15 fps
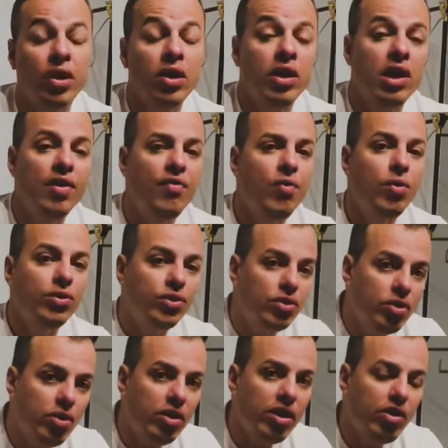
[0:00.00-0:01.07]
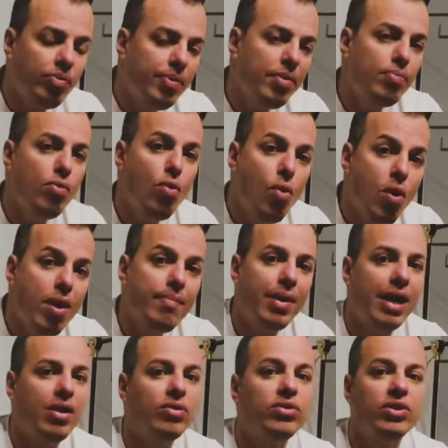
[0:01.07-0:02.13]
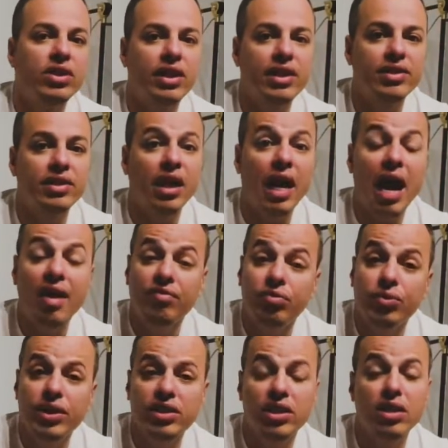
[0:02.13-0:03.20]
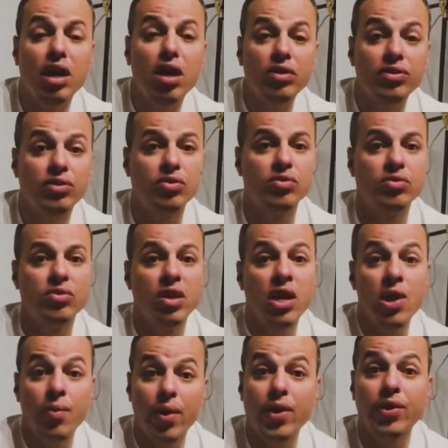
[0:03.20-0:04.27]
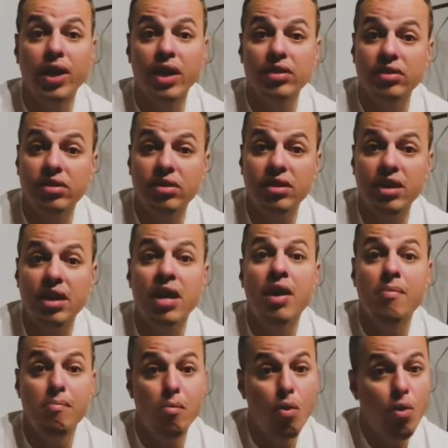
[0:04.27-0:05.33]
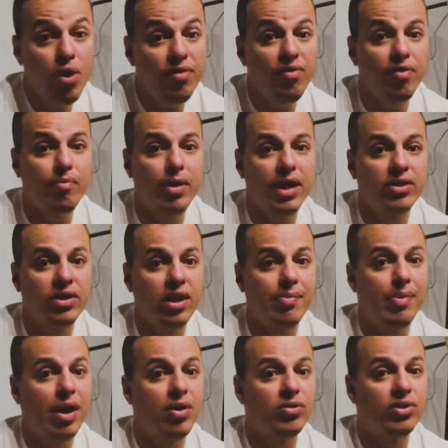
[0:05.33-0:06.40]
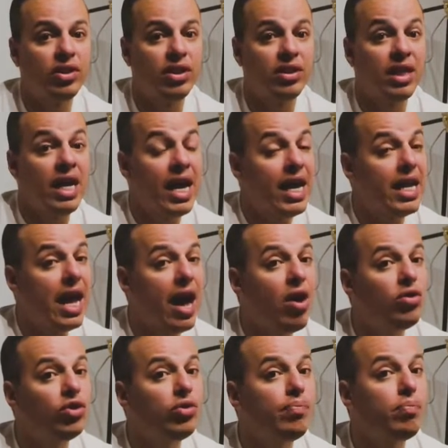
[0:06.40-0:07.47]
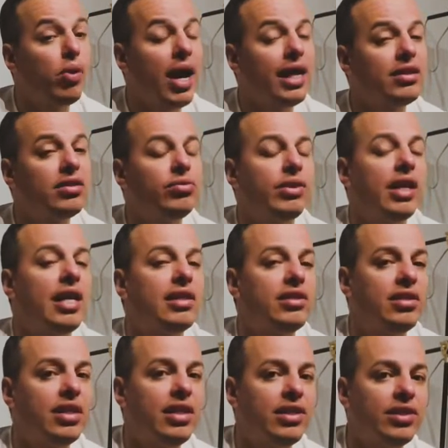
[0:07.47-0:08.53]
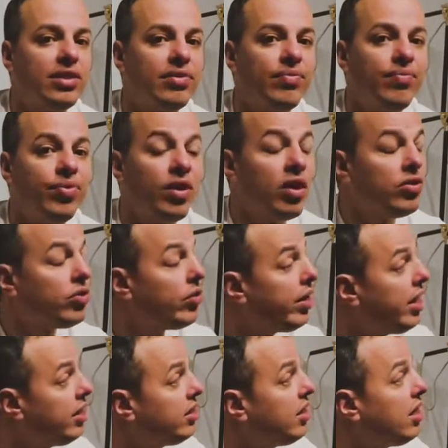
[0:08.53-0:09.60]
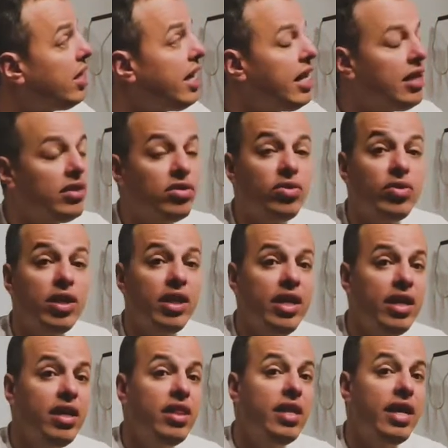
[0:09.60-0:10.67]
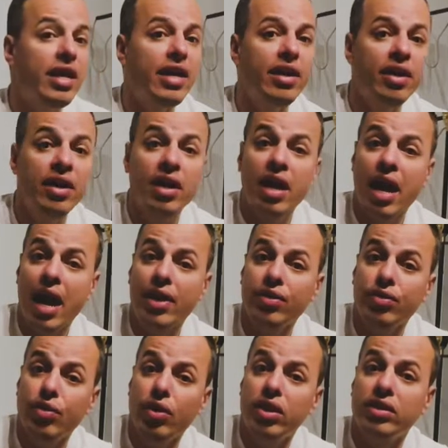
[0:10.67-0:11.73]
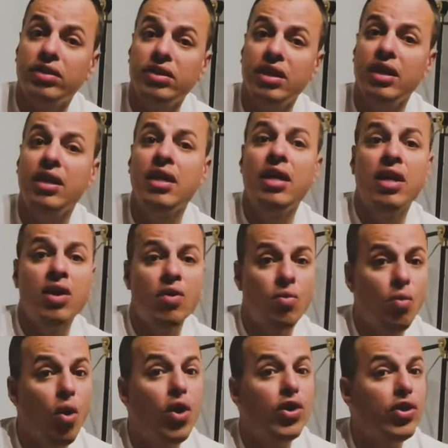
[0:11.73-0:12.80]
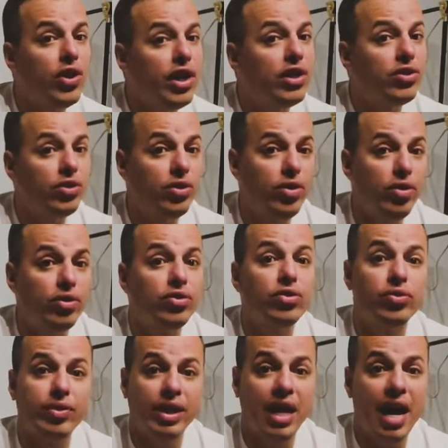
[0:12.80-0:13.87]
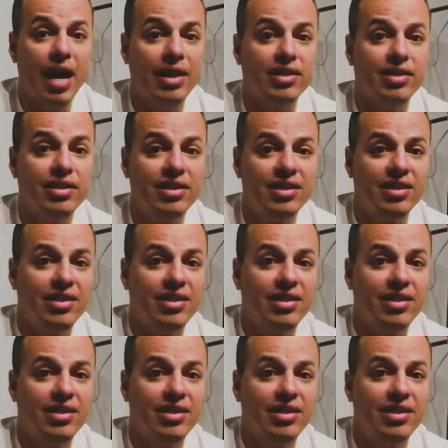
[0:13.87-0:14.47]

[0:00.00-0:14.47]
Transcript: If you want to know a little bit more about it, I have written an article where you can see more information about it and how to practice relaxation. So here's the link, so click in there and you're gonna see what you need to do to relax.